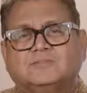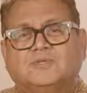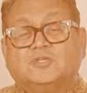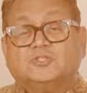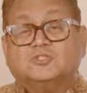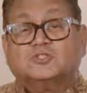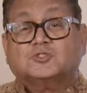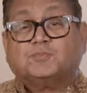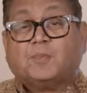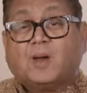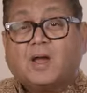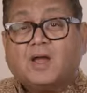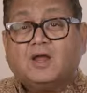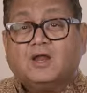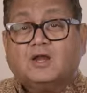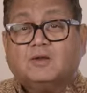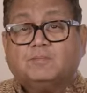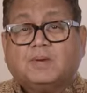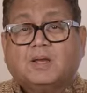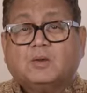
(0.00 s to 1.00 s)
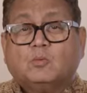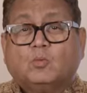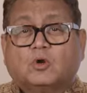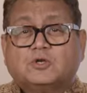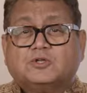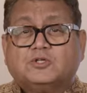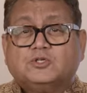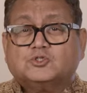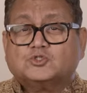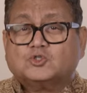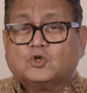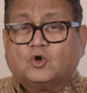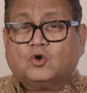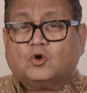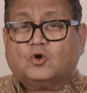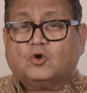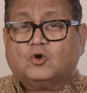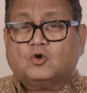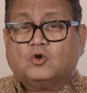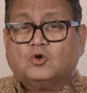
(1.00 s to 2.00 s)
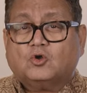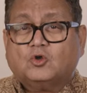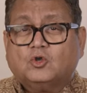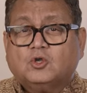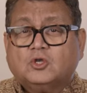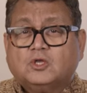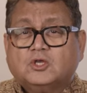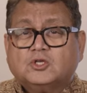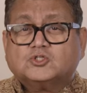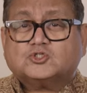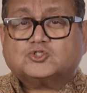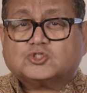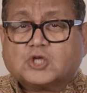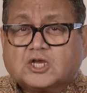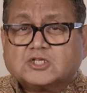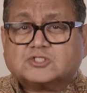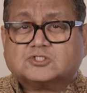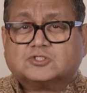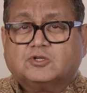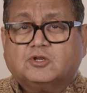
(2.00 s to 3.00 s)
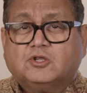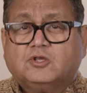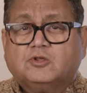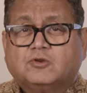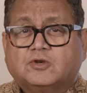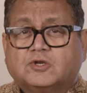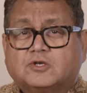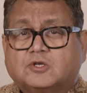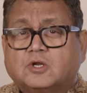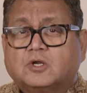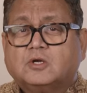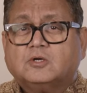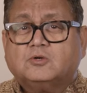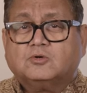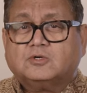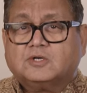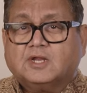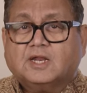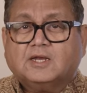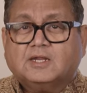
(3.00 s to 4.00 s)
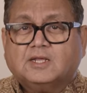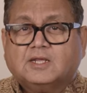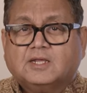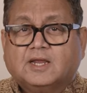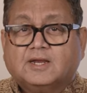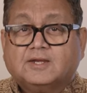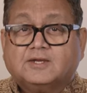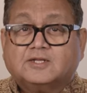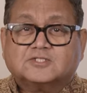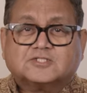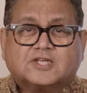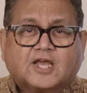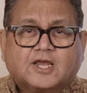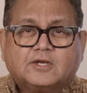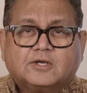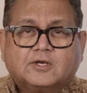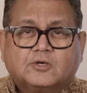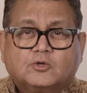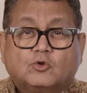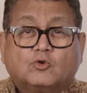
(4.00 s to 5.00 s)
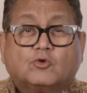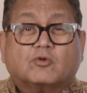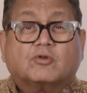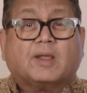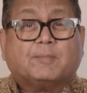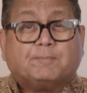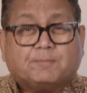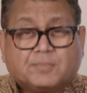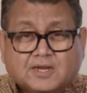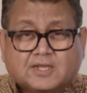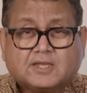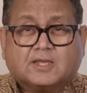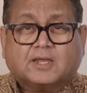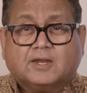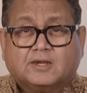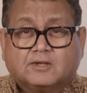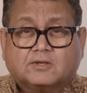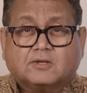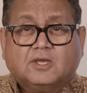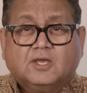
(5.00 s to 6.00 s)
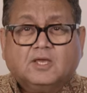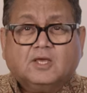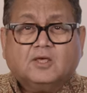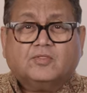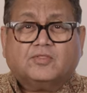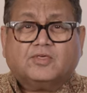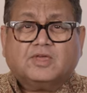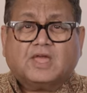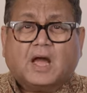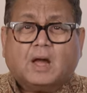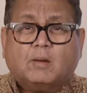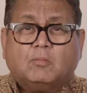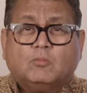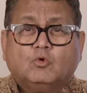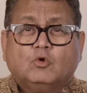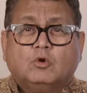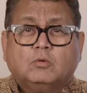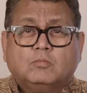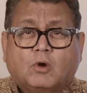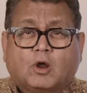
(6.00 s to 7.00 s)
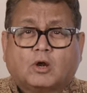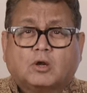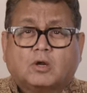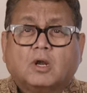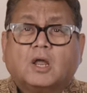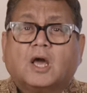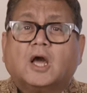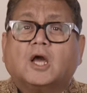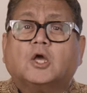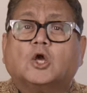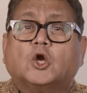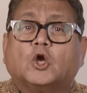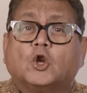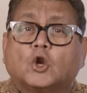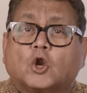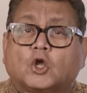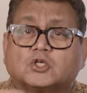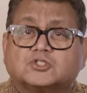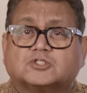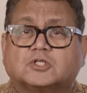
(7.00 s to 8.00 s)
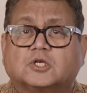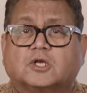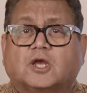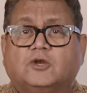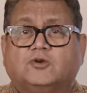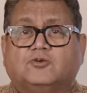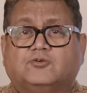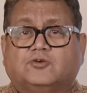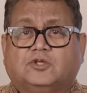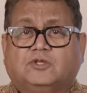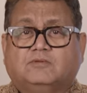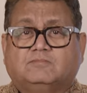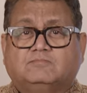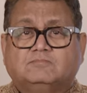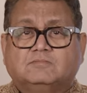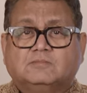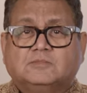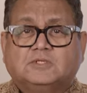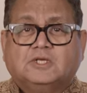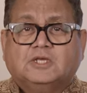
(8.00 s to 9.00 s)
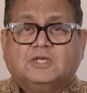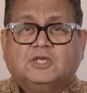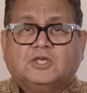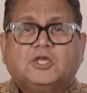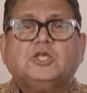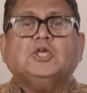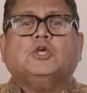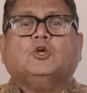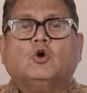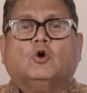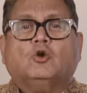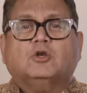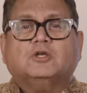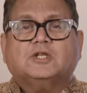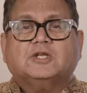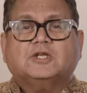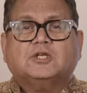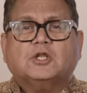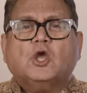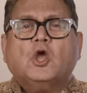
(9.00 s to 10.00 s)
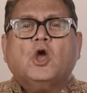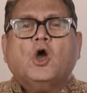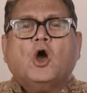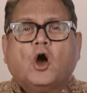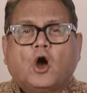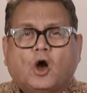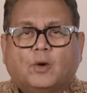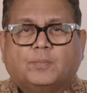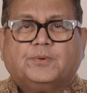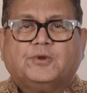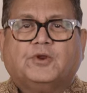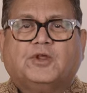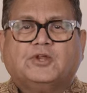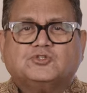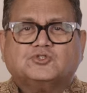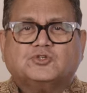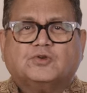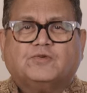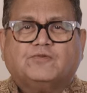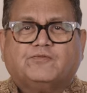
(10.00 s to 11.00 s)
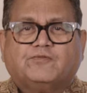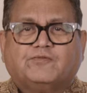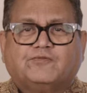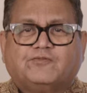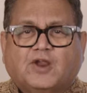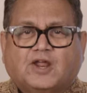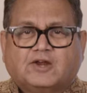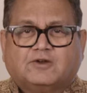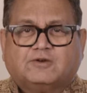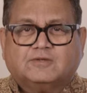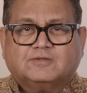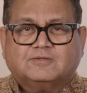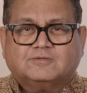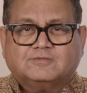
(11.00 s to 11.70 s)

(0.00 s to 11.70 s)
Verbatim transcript: Inspired by what he saw, Shastri returned to Delhi and decided to replicate the Amul model across the country. He called it Operation Flood.